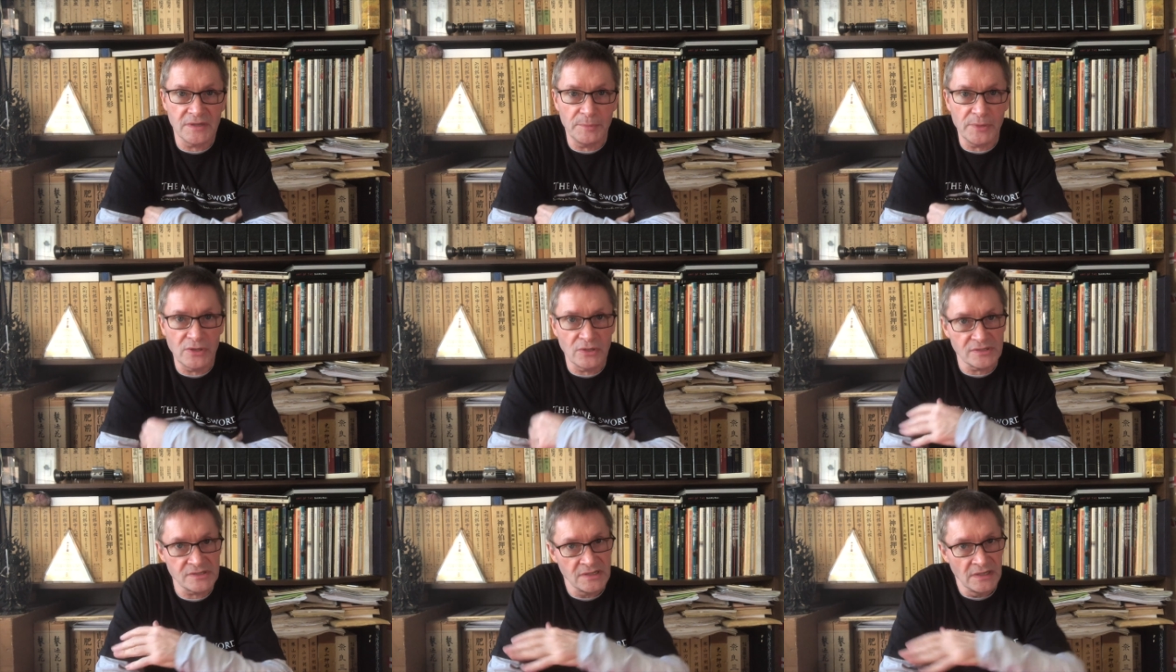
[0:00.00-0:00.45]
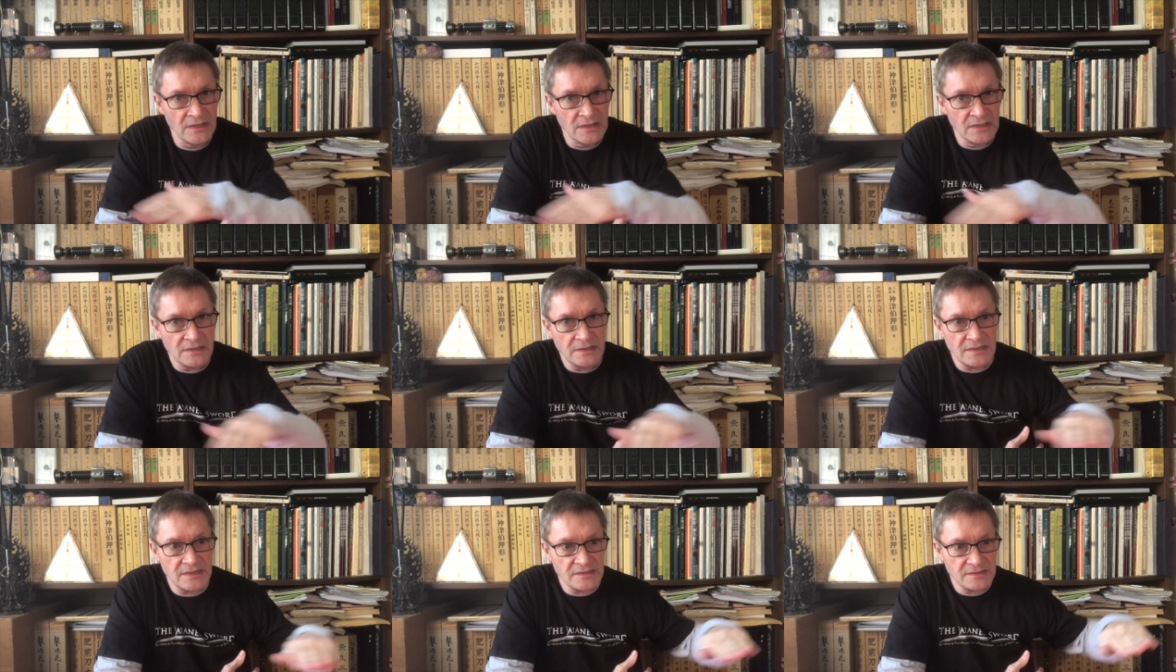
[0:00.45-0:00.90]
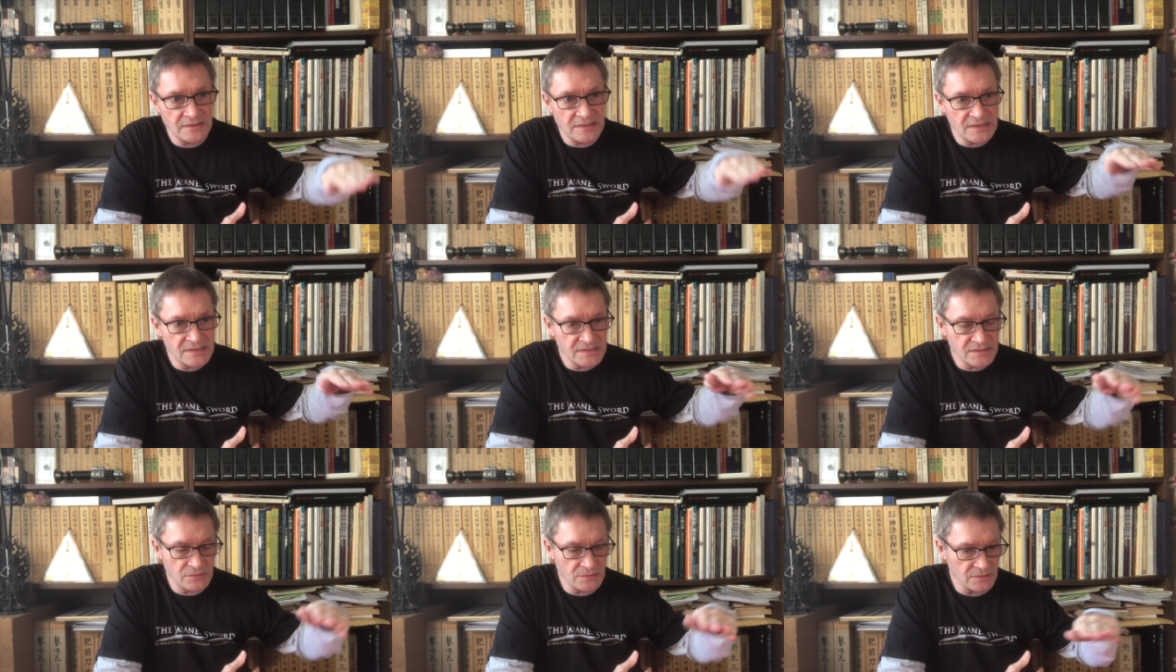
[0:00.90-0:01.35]
because
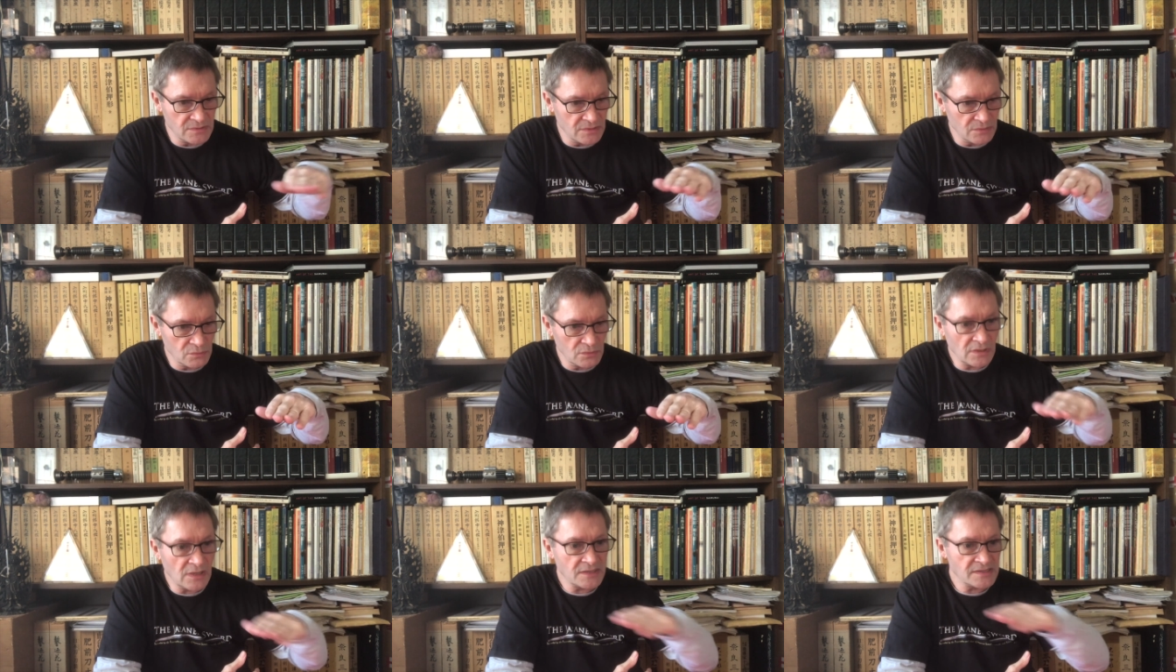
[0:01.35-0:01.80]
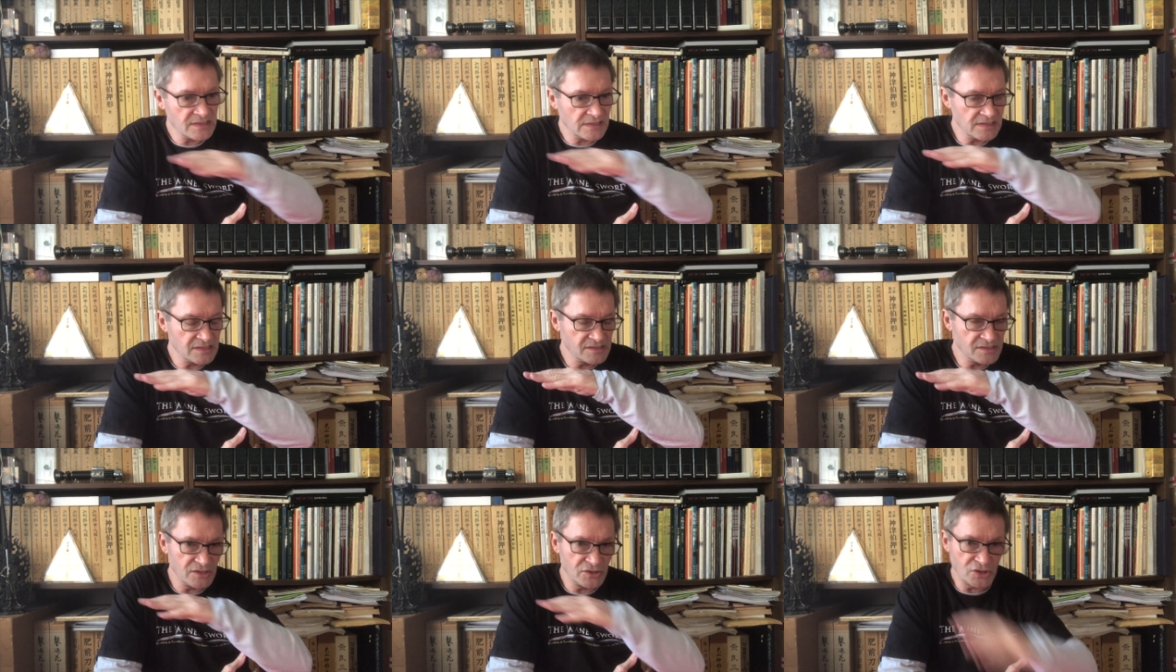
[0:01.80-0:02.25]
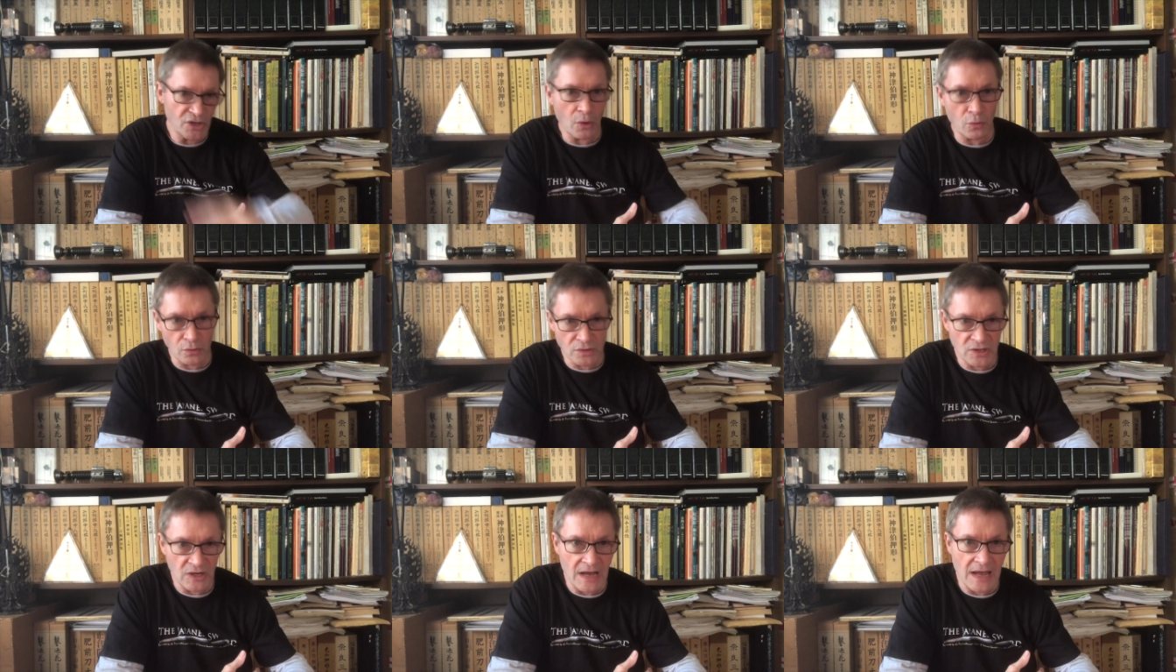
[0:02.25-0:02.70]
there's like I said, there's the
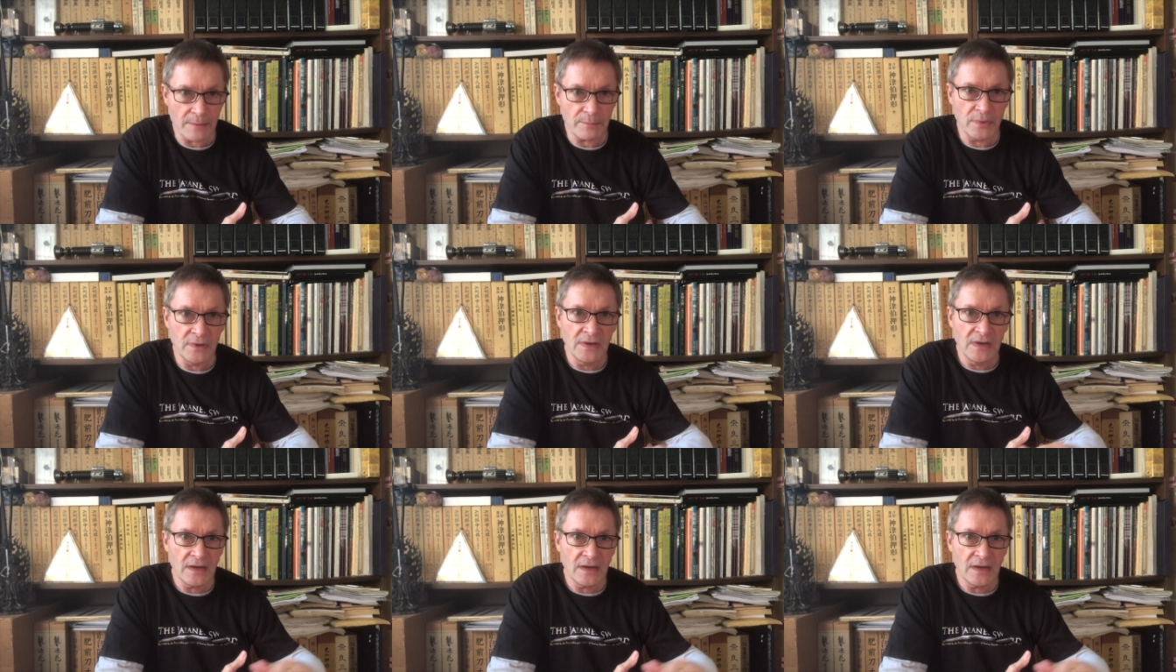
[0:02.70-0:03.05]
jolt type,